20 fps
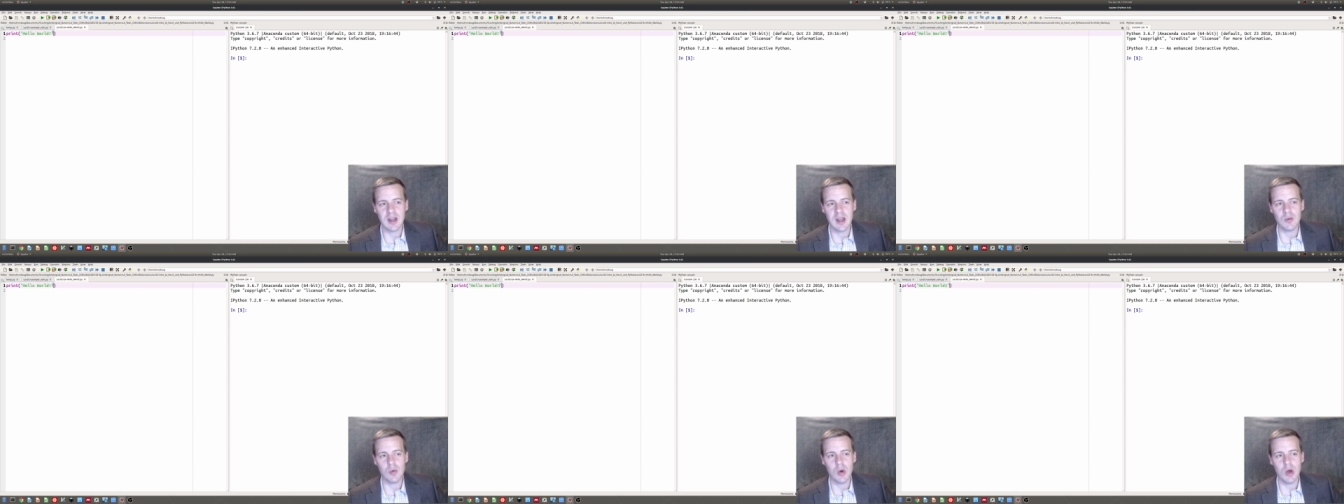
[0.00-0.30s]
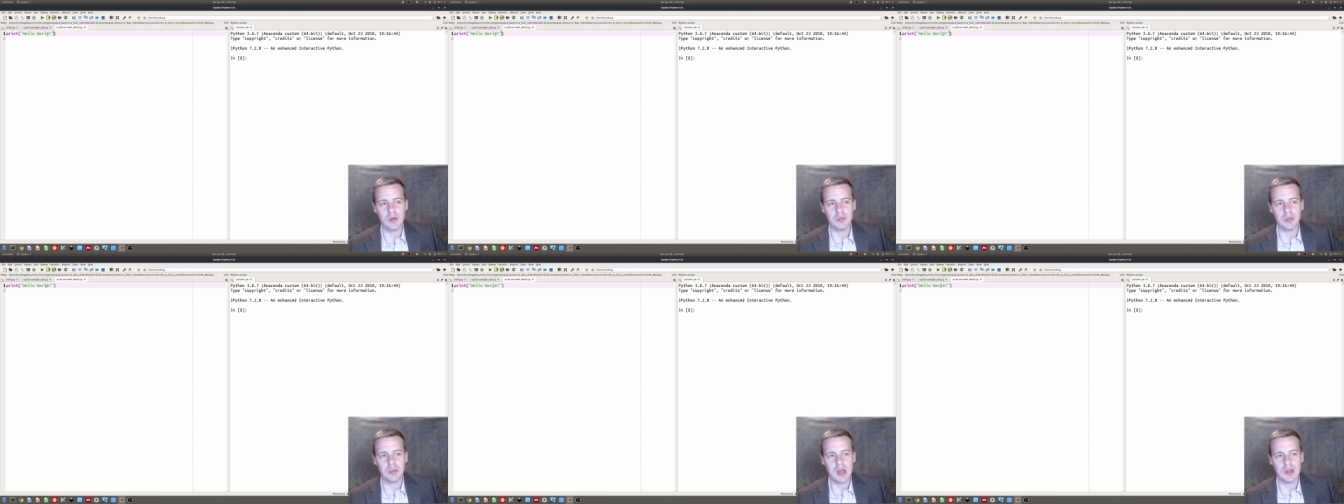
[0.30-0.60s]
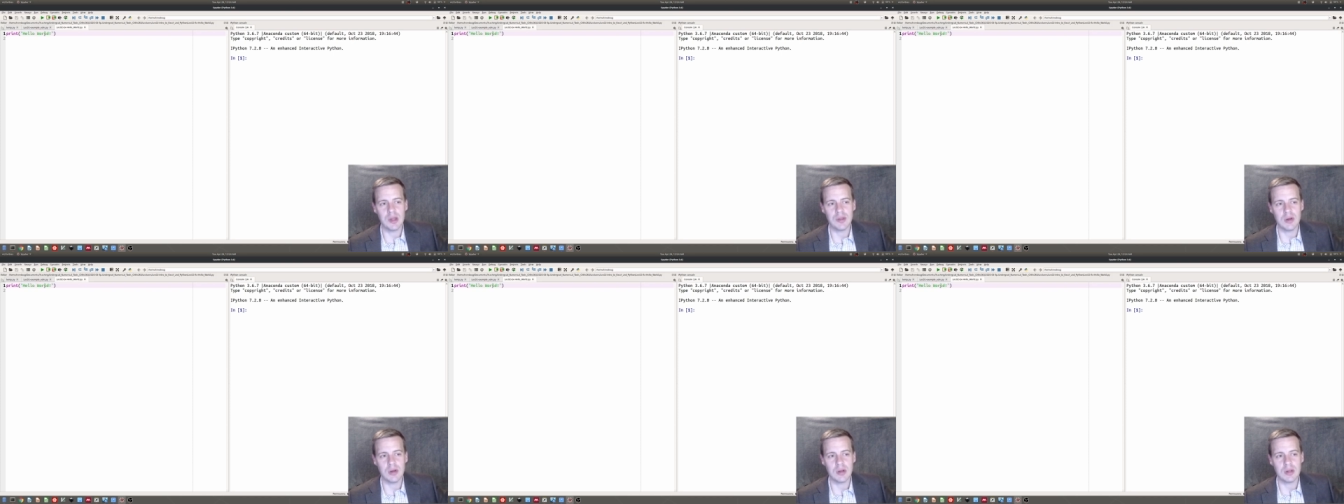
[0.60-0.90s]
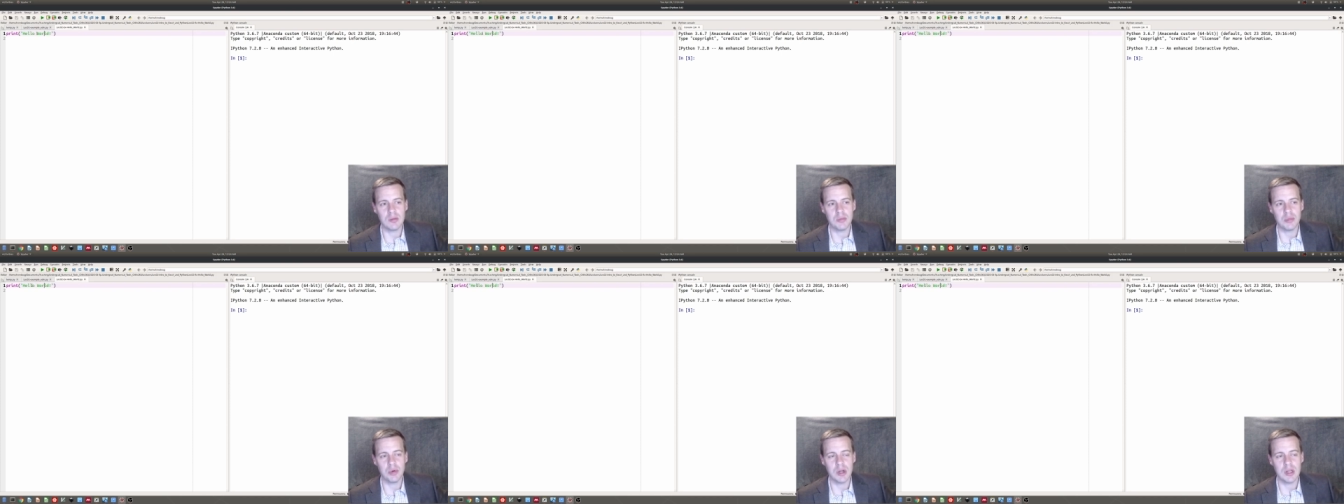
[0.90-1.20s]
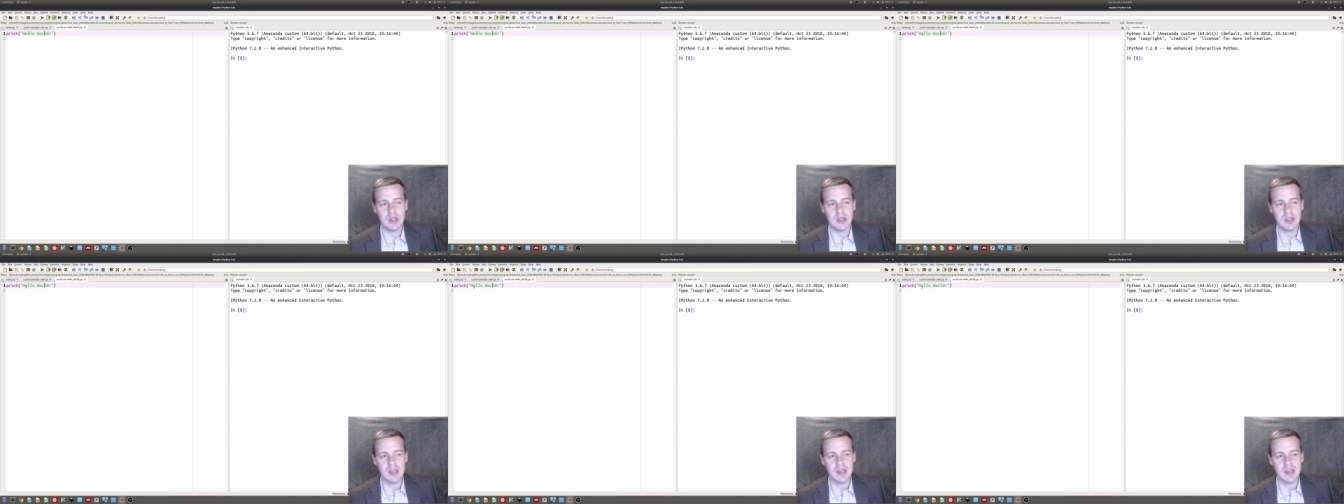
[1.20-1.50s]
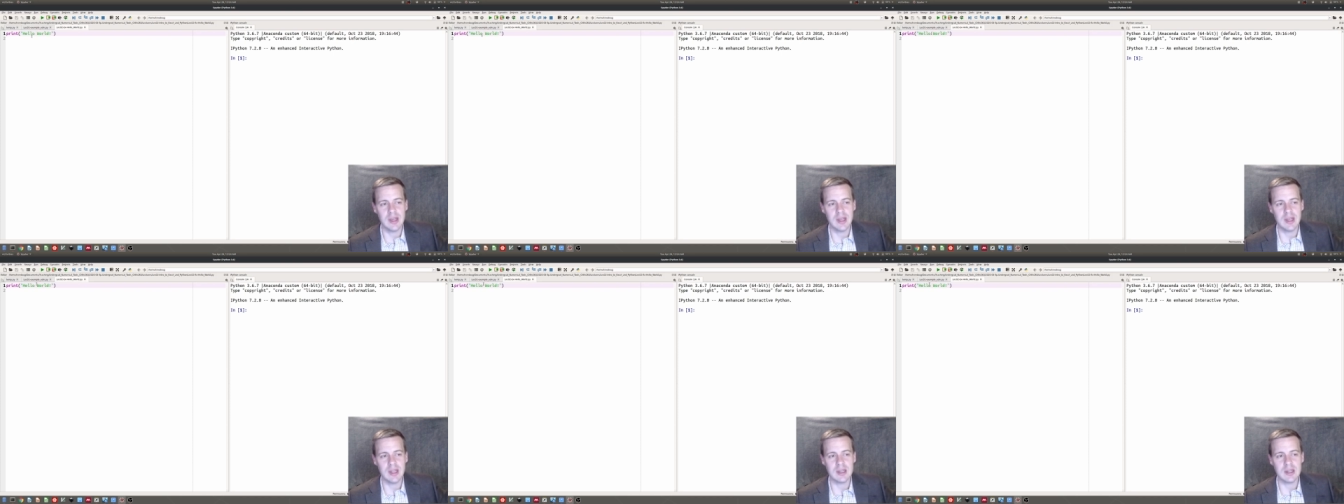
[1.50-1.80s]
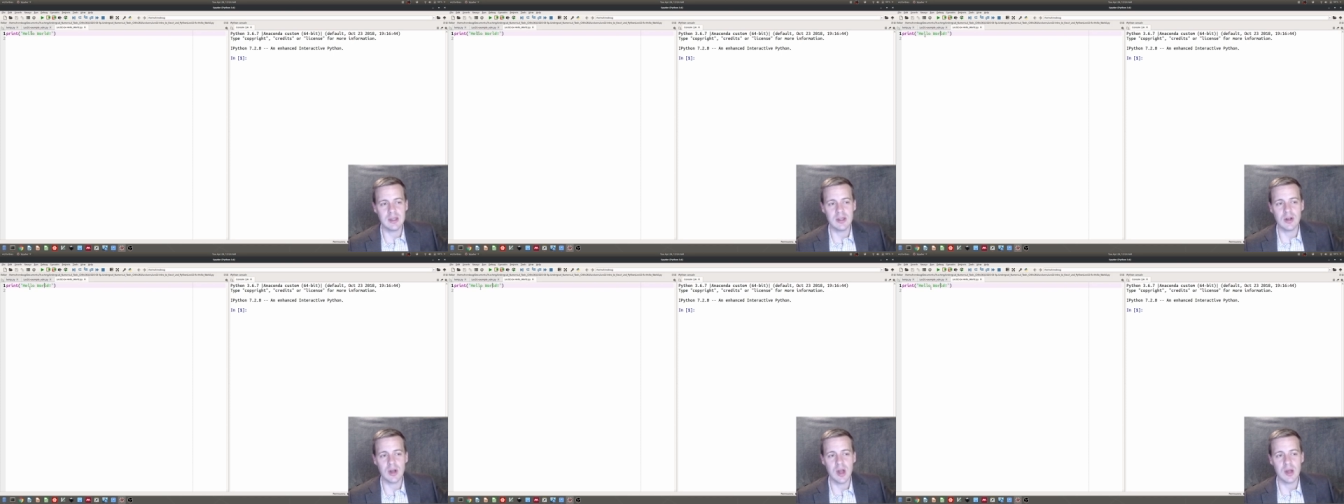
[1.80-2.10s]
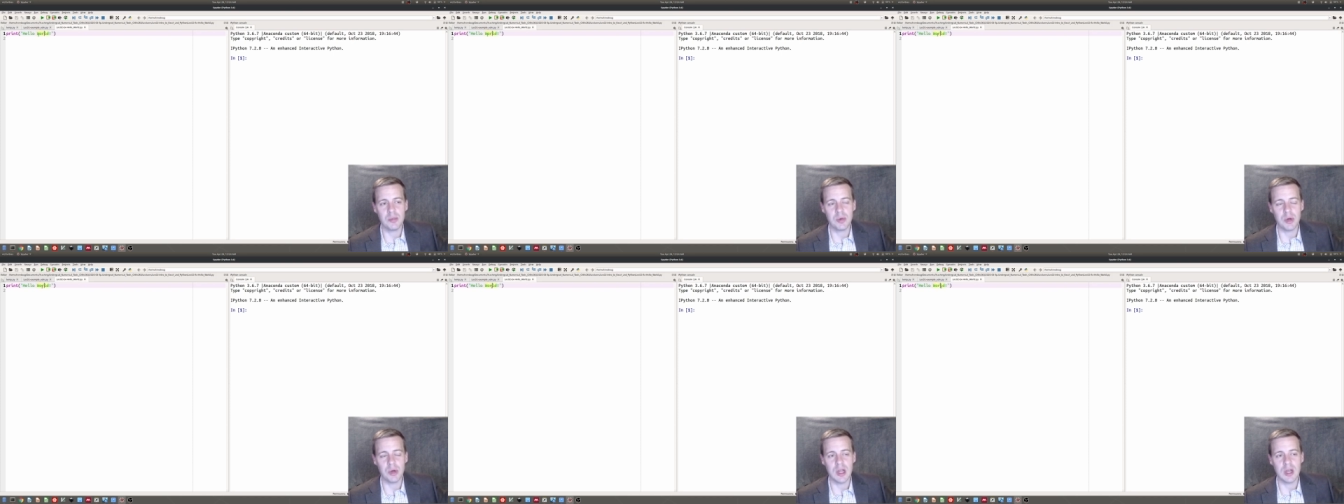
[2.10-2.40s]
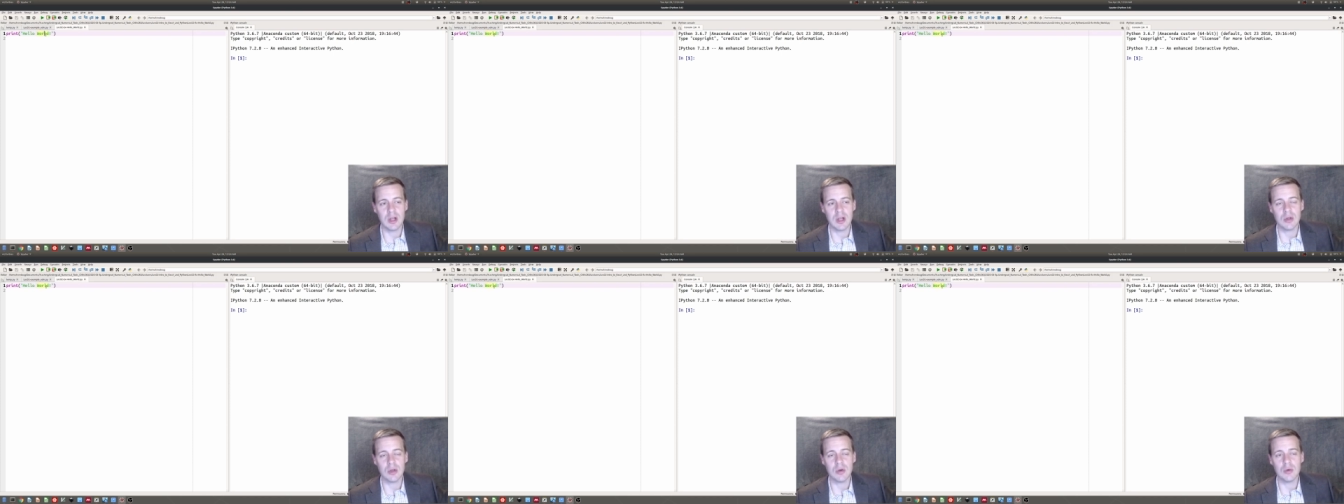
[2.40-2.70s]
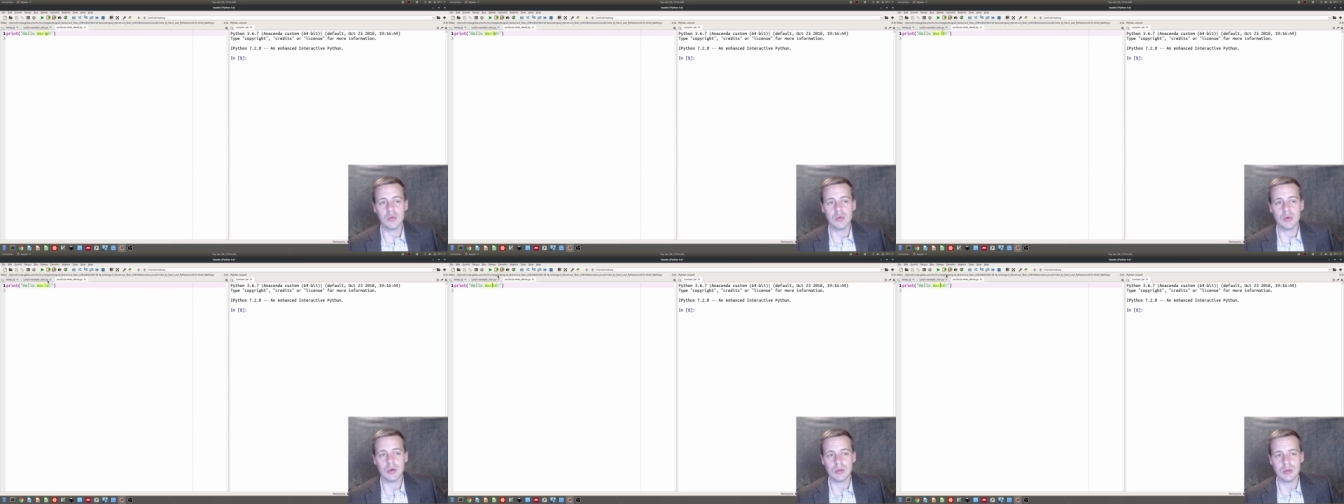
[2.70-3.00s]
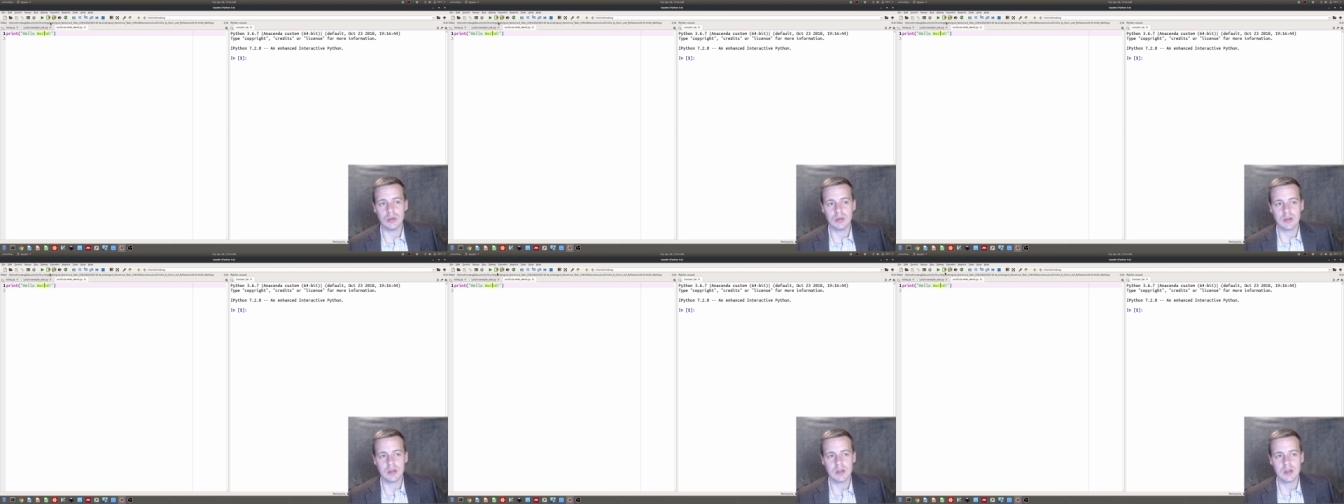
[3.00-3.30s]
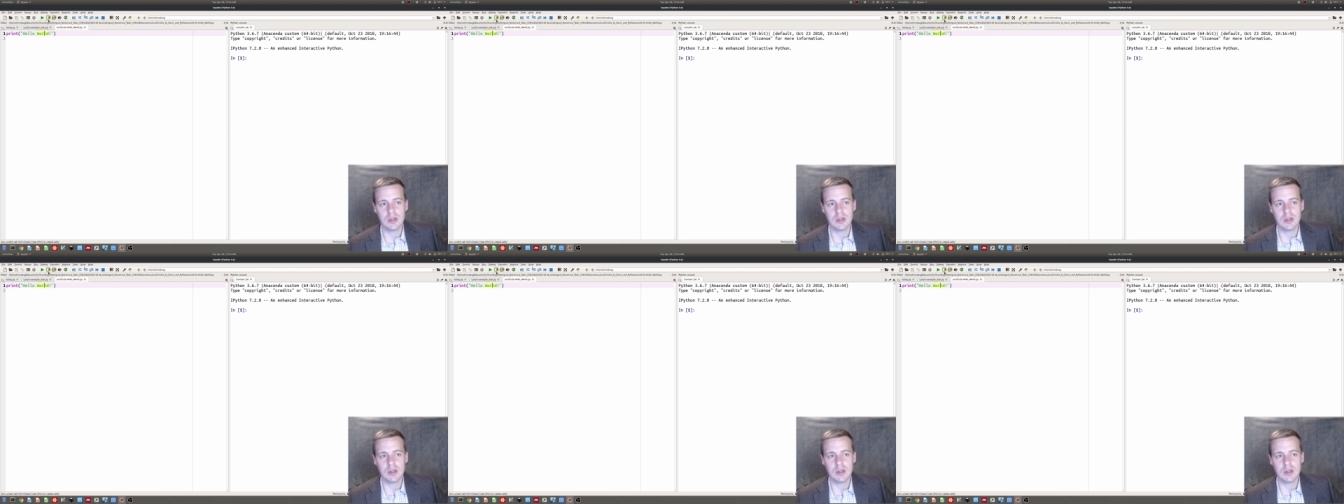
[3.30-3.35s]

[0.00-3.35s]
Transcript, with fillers: want Python to print, and then here I put hello world.